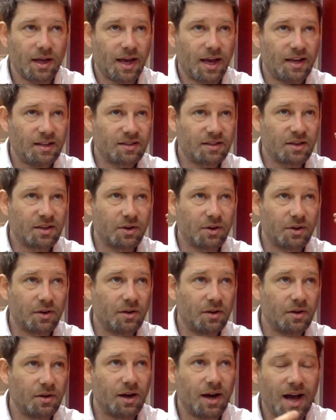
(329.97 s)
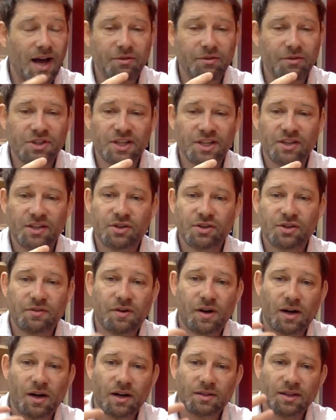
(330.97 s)
And he's going to have a change of
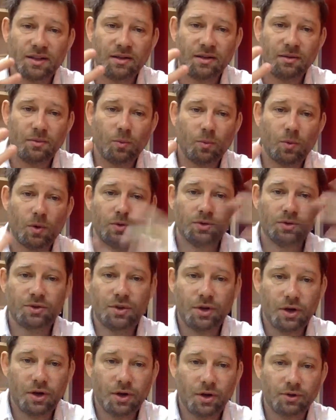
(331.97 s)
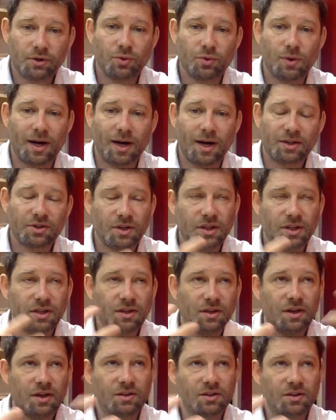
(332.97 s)
heart and want her to actually
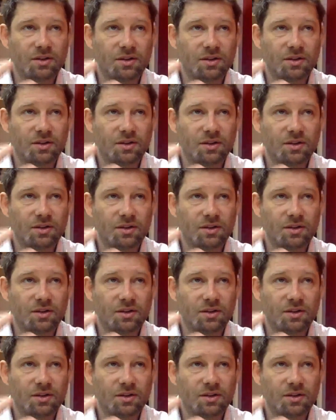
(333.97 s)
not die.